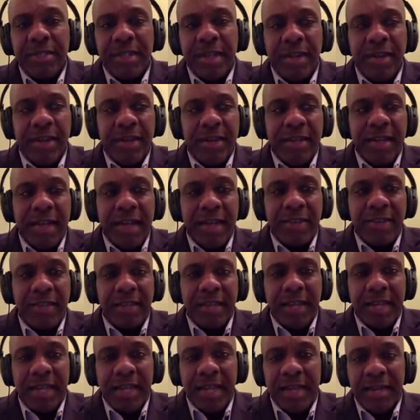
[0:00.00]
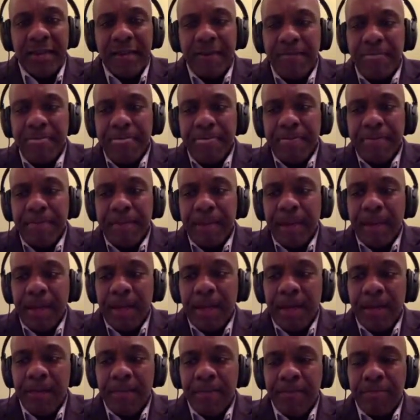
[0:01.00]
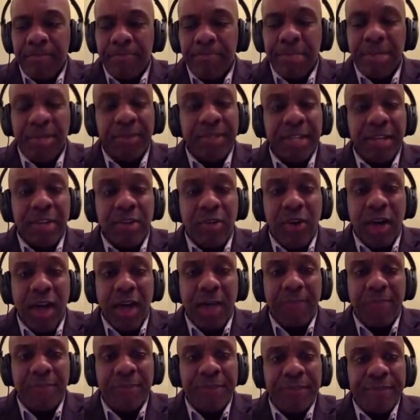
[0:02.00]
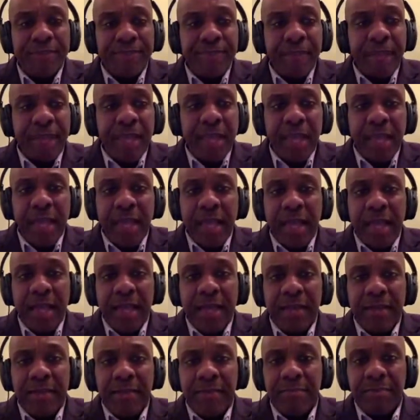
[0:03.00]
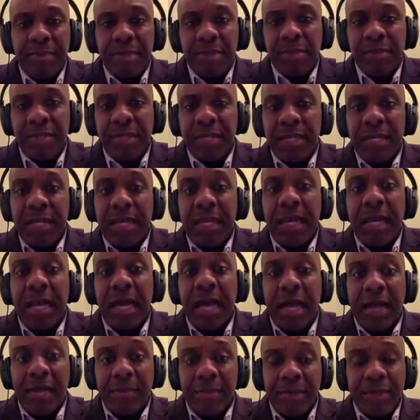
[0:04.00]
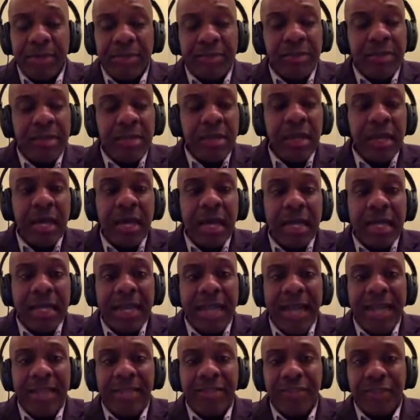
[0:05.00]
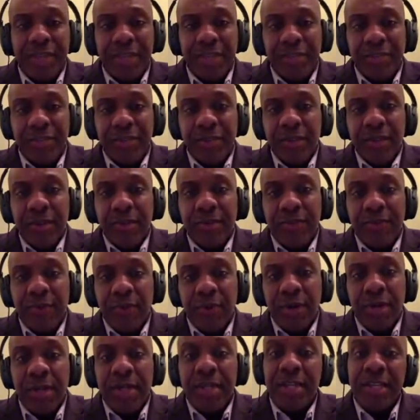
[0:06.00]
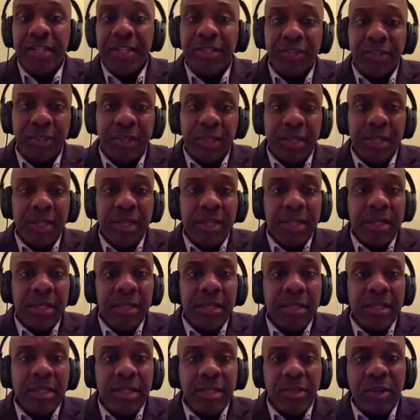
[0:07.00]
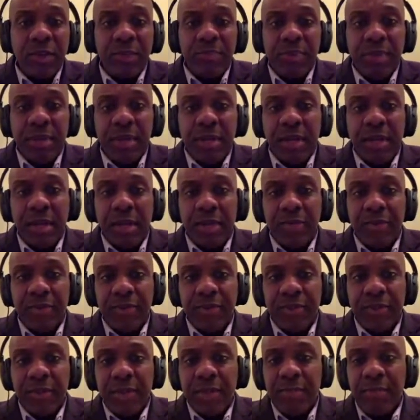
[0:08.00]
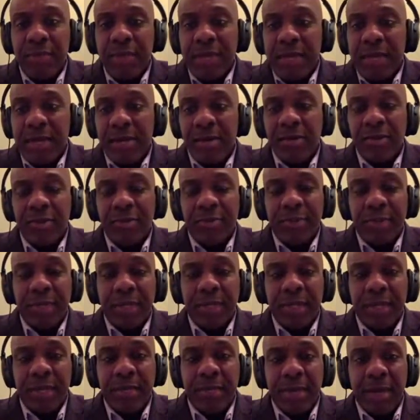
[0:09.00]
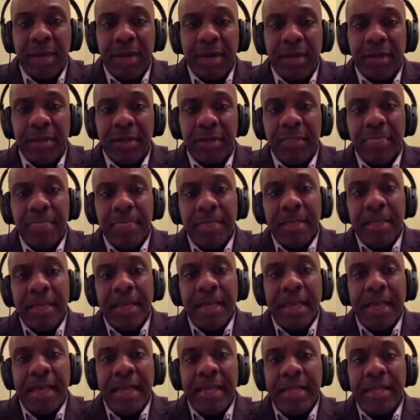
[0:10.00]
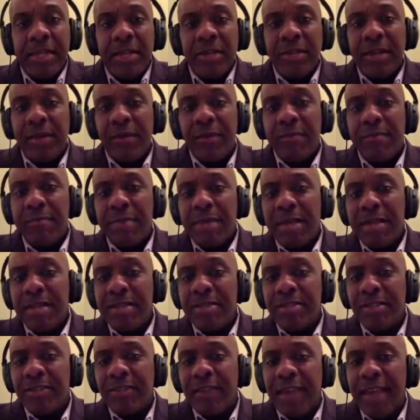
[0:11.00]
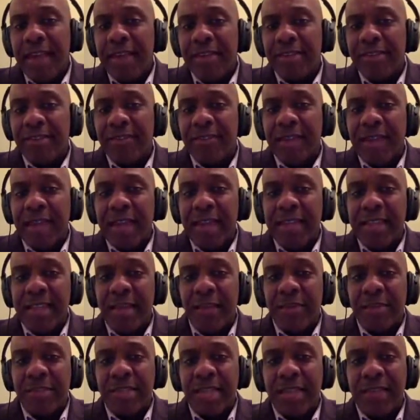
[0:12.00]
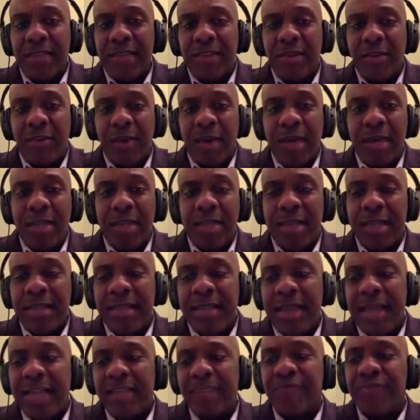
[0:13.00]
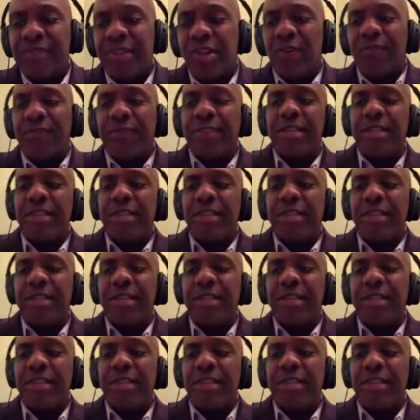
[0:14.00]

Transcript: tearing down the land, building crops, and building economies, not just for initially the European countries, but ultimately America. And, there were millions of acres of land that was given away. And that's, for